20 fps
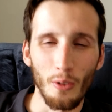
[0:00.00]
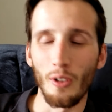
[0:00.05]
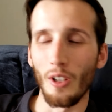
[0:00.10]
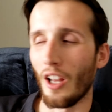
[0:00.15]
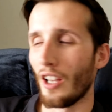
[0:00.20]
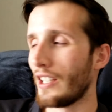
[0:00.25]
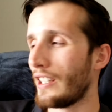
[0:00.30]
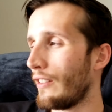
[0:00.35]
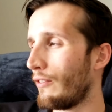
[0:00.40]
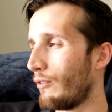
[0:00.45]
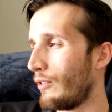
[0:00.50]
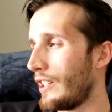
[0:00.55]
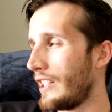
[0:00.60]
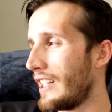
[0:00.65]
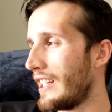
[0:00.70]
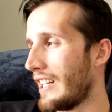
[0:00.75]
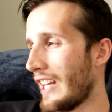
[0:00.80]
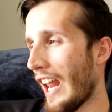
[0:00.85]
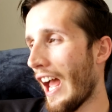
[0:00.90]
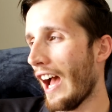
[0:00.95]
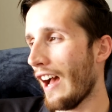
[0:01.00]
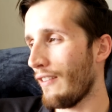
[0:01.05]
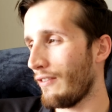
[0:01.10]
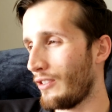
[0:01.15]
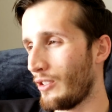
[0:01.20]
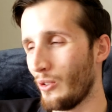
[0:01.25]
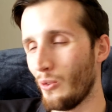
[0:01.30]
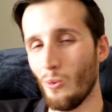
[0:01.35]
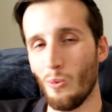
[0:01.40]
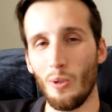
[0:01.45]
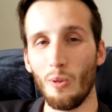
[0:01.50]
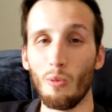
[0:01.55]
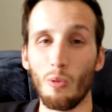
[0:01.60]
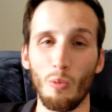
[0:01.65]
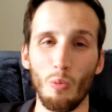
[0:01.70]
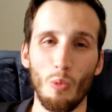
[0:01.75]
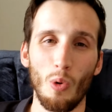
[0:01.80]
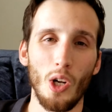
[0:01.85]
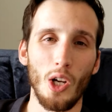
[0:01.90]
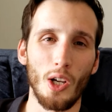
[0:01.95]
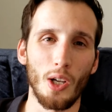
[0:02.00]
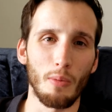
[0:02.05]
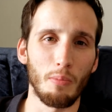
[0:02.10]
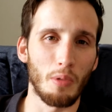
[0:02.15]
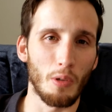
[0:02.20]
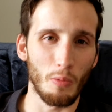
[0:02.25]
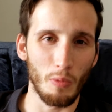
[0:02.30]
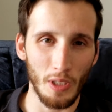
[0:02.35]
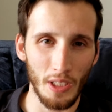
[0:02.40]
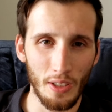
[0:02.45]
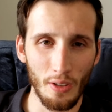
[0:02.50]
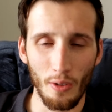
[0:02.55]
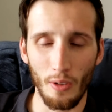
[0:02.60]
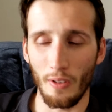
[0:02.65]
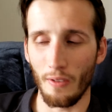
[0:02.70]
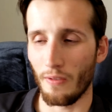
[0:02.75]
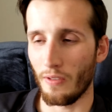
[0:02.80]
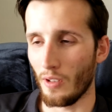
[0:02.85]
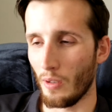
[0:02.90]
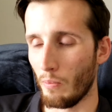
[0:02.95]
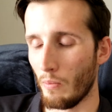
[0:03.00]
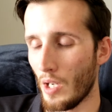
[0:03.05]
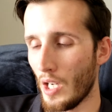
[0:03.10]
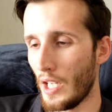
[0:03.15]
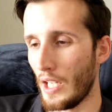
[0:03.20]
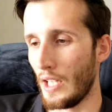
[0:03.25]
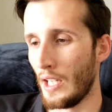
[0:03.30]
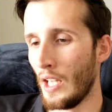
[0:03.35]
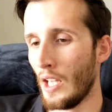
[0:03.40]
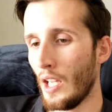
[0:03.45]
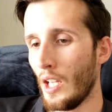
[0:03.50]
Like, if we didn't have to, we wouldn't work, but we do it for the money.